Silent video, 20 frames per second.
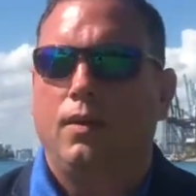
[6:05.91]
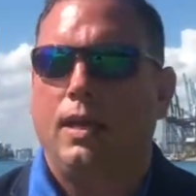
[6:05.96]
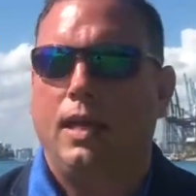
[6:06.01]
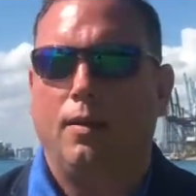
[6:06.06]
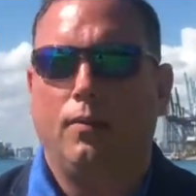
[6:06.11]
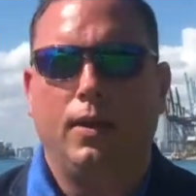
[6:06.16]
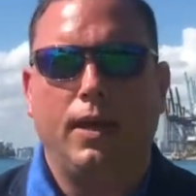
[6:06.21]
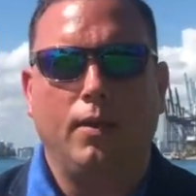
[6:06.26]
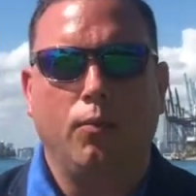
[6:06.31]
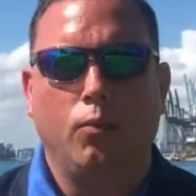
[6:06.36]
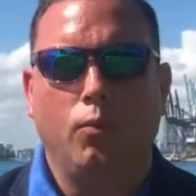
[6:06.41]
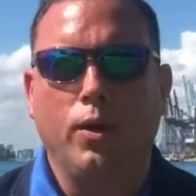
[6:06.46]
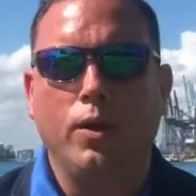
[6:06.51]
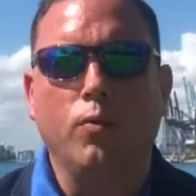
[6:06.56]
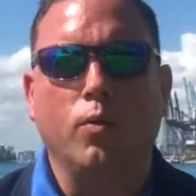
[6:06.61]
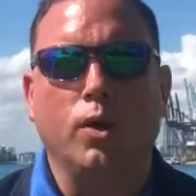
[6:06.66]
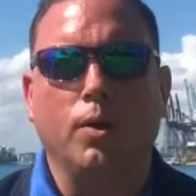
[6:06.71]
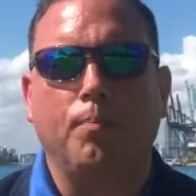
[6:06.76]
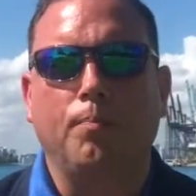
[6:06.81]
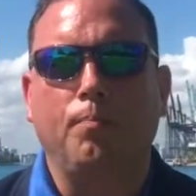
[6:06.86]
And we
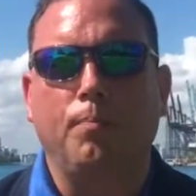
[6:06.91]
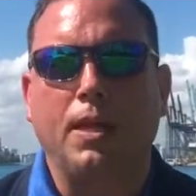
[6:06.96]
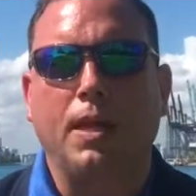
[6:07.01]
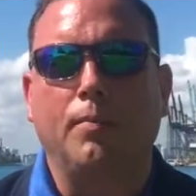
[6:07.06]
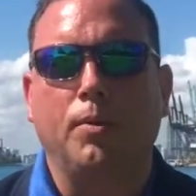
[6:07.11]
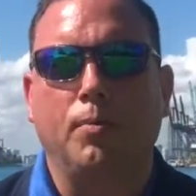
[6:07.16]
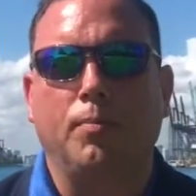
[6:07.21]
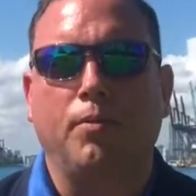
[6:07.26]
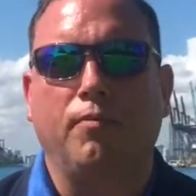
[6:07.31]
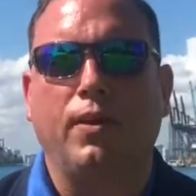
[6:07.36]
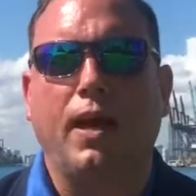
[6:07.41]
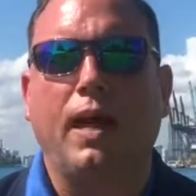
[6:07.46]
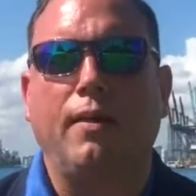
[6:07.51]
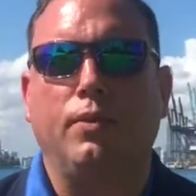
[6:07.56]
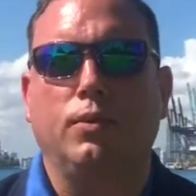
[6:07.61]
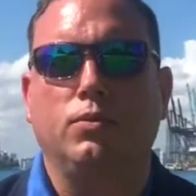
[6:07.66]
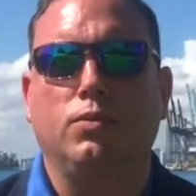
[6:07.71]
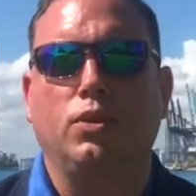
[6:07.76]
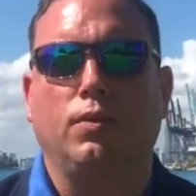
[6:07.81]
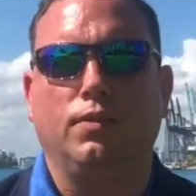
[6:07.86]
want to be able to provide
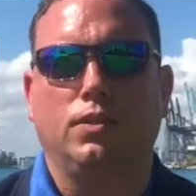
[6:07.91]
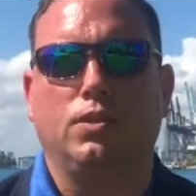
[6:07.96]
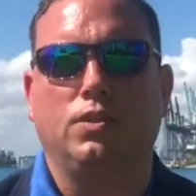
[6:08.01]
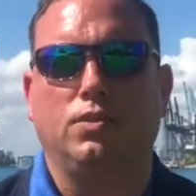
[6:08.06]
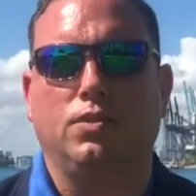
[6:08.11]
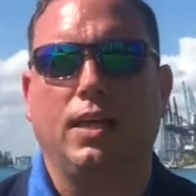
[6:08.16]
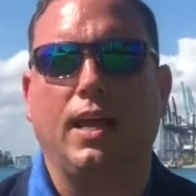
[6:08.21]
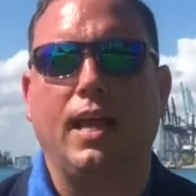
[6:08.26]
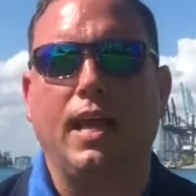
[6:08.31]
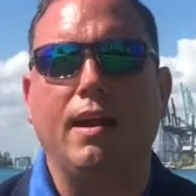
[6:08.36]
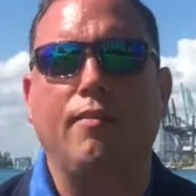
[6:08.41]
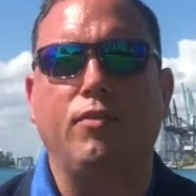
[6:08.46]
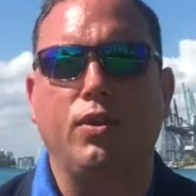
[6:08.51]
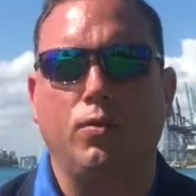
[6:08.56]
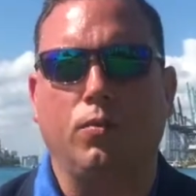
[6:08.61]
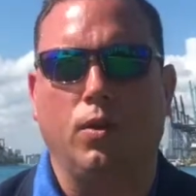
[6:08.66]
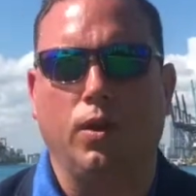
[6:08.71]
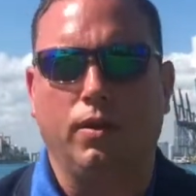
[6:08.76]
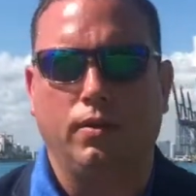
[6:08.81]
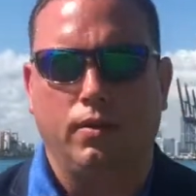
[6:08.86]
those services to
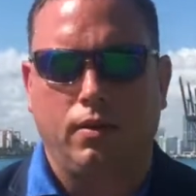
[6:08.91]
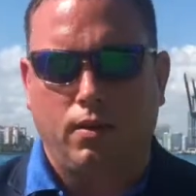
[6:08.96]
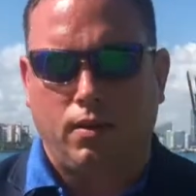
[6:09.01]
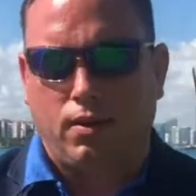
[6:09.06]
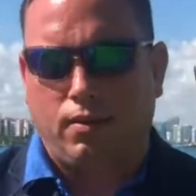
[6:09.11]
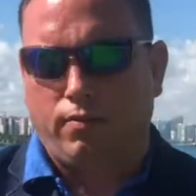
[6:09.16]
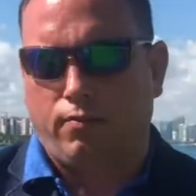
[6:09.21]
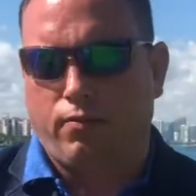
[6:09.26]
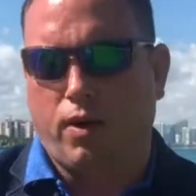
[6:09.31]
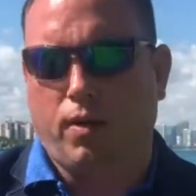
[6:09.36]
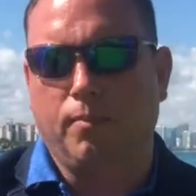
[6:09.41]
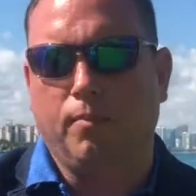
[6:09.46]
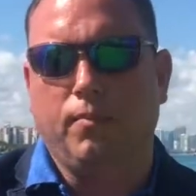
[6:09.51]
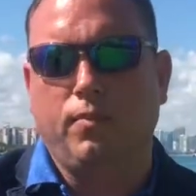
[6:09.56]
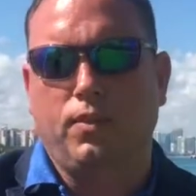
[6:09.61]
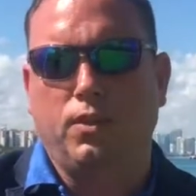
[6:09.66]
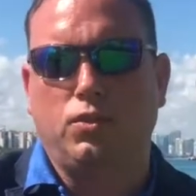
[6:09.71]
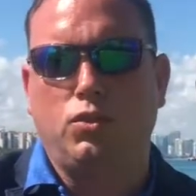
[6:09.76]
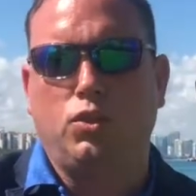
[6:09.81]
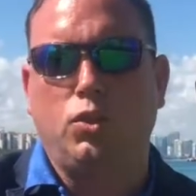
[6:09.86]
everyone, from
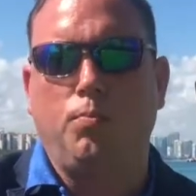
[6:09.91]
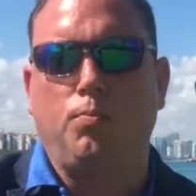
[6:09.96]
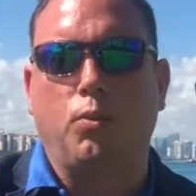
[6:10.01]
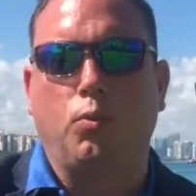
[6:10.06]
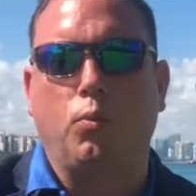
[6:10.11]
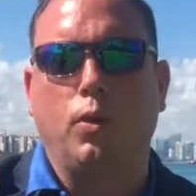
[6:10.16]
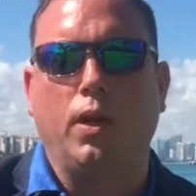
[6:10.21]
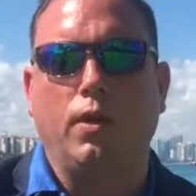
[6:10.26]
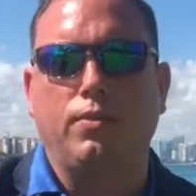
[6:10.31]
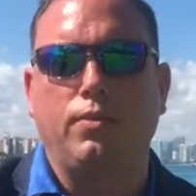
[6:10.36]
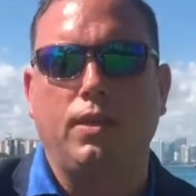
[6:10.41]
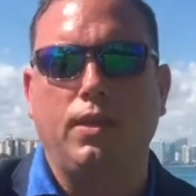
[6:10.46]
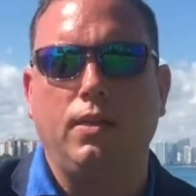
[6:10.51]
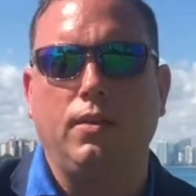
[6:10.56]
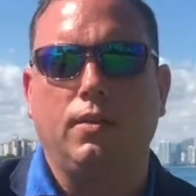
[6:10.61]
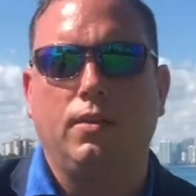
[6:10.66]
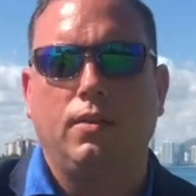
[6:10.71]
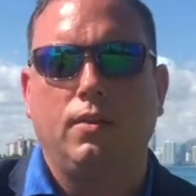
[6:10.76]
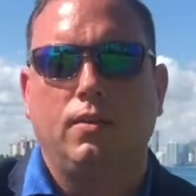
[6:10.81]
the super wealthy